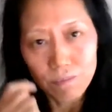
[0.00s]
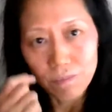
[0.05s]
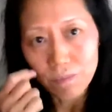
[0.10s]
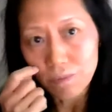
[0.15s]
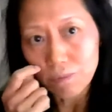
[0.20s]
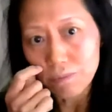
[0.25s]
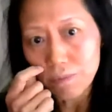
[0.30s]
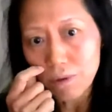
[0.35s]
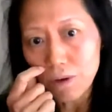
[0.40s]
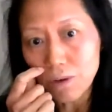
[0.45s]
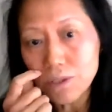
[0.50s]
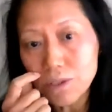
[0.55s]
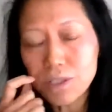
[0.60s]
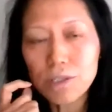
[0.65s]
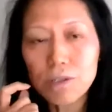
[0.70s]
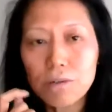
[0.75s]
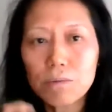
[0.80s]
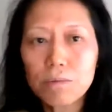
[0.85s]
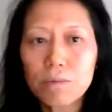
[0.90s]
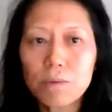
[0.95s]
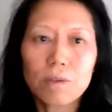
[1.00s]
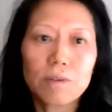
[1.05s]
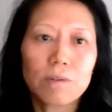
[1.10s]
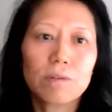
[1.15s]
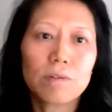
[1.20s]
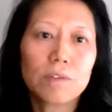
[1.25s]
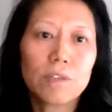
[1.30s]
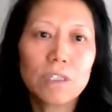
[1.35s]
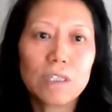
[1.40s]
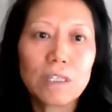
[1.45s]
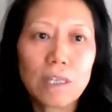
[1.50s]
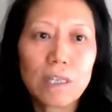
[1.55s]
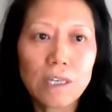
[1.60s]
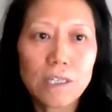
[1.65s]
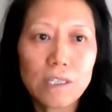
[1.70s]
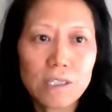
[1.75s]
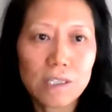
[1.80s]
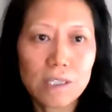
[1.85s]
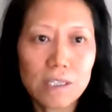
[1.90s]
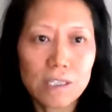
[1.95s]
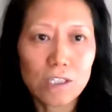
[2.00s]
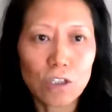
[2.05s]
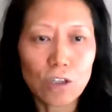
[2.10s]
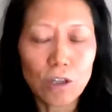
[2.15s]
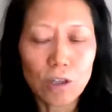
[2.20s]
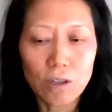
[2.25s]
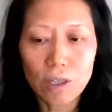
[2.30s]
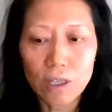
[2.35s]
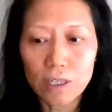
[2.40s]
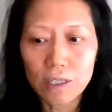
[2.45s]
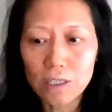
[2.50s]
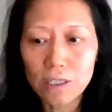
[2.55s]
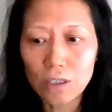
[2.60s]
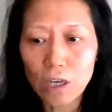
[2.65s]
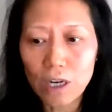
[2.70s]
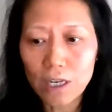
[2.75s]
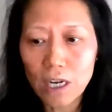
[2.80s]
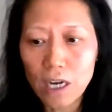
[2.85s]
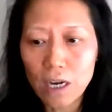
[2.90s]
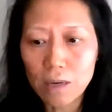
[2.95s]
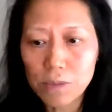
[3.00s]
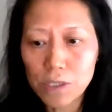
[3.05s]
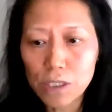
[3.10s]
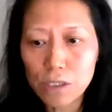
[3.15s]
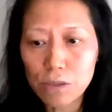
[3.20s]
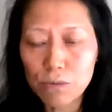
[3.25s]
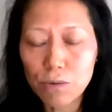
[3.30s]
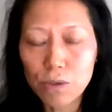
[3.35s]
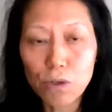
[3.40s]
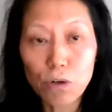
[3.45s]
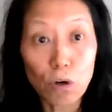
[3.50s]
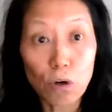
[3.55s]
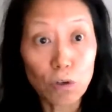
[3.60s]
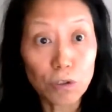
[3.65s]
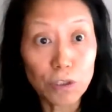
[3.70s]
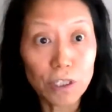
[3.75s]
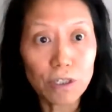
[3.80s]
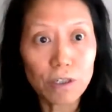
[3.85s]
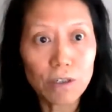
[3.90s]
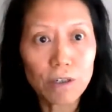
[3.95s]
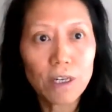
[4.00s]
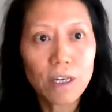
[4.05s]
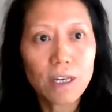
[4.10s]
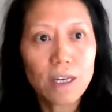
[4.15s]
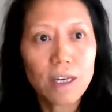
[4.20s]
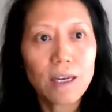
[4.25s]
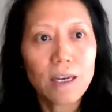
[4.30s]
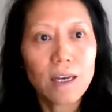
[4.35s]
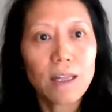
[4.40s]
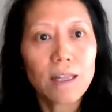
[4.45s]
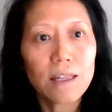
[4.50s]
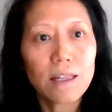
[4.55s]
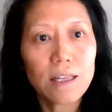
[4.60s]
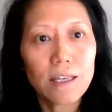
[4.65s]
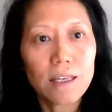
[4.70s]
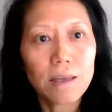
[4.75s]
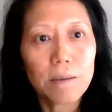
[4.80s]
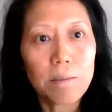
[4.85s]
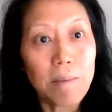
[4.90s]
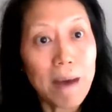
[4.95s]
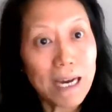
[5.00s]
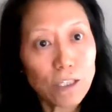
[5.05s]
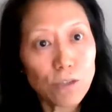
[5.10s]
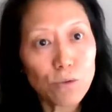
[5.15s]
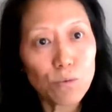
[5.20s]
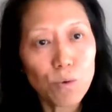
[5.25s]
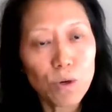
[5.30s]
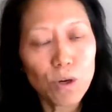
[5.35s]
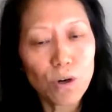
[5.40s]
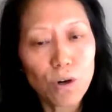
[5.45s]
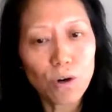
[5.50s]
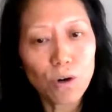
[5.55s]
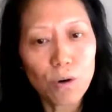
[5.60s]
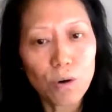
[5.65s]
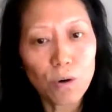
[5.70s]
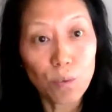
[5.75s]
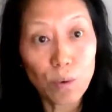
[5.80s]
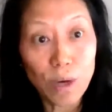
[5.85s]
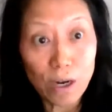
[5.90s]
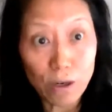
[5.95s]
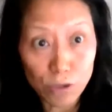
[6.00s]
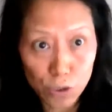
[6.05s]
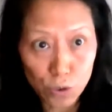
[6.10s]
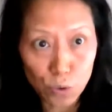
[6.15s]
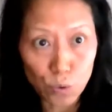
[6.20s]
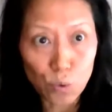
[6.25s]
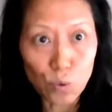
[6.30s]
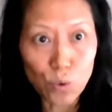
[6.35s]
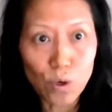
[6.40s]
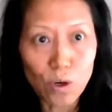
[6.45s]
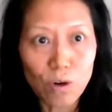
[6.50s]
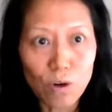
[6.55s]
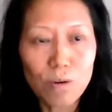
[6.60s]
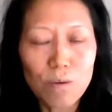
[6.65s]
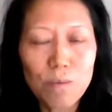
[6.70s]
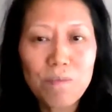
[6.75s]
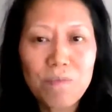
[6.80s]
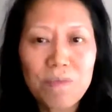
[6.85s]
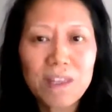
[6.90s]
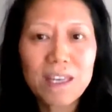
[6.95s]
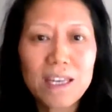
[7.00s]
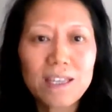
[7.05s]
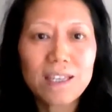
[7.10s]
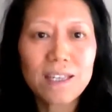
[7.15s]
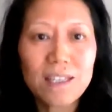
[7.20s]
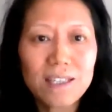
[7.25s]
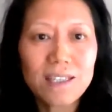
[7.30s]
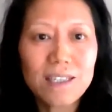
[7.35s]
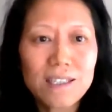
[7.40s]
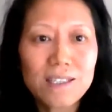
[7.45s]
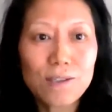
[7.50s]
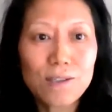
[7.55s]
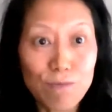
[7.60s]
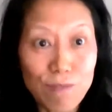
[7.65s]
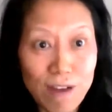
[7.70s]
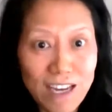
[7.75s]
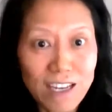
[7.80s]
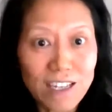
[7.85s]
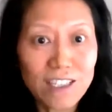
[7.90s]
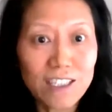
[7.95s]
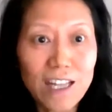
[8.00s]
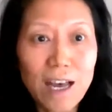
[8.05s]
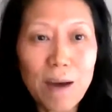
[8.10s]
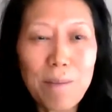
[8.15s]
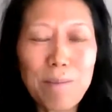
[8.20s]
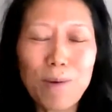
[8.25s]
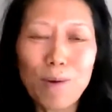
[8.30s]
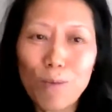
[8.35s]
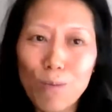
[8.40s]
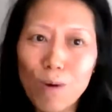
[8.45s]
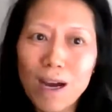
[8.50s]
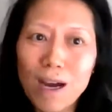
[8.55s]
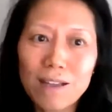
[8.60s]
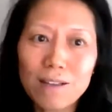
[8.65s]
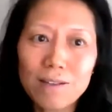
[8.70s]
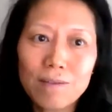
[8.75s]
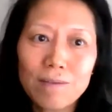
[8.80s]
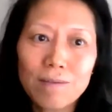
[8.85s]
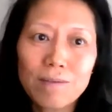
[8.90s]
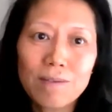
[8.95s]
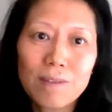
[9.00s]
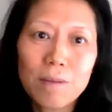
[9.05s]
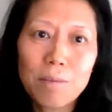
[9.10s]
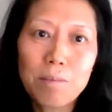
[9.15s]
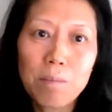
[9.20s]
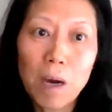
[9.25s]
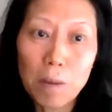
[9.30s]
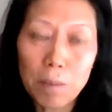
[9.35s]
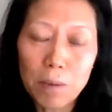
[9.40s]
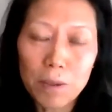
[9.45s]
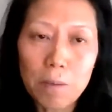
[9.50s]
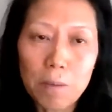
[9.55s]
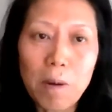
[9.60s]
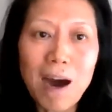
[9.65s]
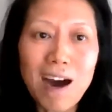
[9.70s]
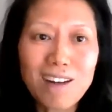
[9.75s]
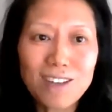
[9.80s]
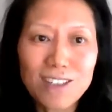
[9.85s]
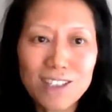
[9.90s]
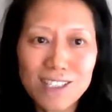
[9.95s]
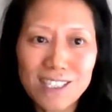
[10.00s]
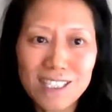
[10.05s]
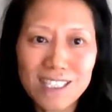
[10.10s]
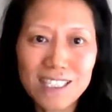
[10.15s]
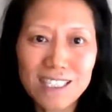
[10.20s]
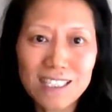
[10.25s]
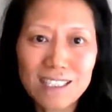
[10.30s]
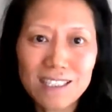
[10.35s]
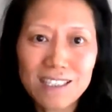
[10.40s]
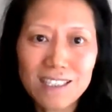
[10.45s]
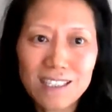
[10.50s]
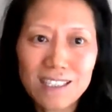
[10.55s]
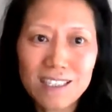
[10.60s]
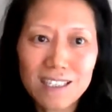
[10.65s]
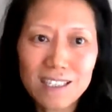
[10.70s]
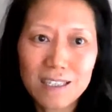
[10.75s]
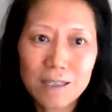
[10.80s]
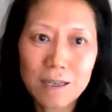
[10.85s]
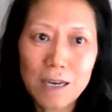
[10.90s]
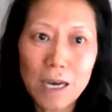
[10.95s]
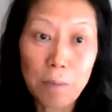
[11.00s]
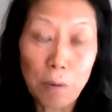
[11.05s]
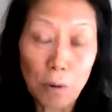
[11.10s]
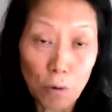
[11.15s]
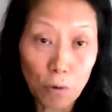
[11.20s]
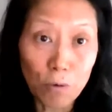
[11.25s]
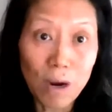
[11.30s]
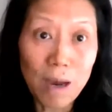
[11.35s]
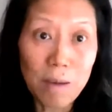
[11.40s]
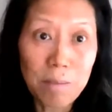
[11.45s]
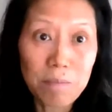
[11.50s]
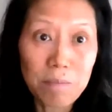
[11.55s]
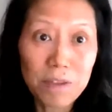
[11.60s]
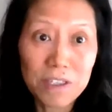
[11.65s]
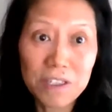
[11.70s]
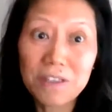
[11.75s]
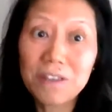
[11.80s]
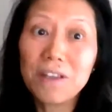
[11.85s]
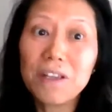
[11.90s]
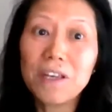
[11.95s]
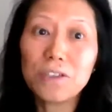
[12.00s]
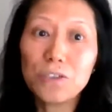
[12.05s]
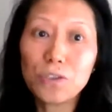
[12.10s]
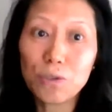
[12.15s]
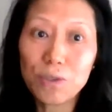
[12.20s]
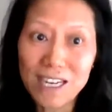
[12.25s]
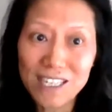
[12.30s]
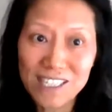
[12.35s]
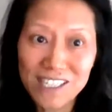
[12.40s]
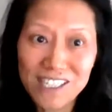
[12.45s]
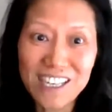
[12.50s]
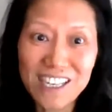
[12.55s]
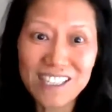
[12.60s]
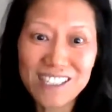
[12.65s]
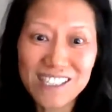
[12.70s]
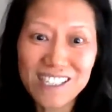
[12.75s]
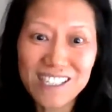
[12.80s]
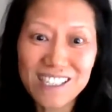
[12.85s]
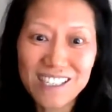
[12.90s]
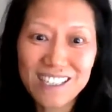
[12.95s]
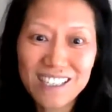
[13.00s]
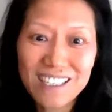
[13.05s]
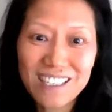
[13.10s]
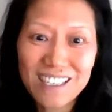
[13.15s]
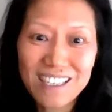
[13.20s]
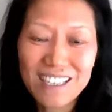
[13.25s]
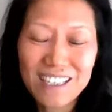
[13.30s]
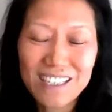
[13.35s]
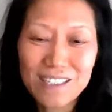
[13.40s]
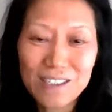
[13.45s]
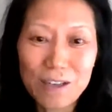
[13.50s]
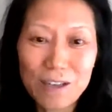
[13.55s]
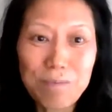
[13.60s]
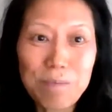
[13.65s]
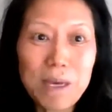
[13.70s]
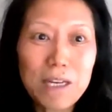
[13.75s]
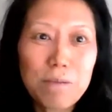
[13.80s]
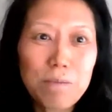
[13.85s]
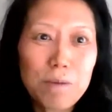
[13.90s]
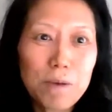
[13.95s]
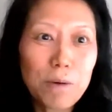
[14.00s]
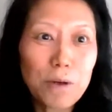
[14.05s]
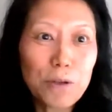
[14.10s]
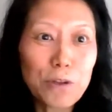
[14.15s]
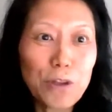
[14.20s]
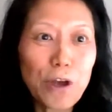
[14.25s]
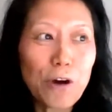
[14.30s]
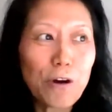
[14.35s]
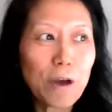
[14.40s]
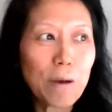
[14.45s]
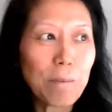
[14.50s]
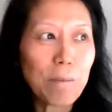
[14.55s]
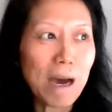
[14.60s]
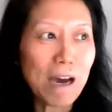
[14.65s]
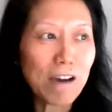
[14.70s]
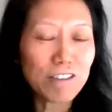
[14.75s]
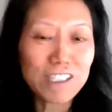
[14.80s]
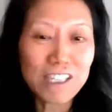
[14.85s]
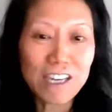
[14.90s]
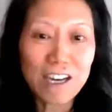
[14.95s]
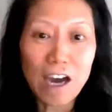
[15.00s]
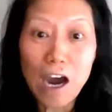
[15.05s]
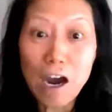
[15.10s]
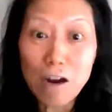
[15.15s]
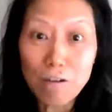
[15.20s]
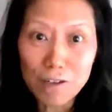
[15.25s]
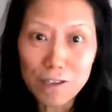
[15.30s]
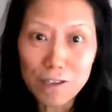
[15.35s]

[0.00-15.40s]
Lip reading: Also, in case it did not come through earlier, the Maxwell School is ranked #1 public policy program in the United States. So many people know about Harvard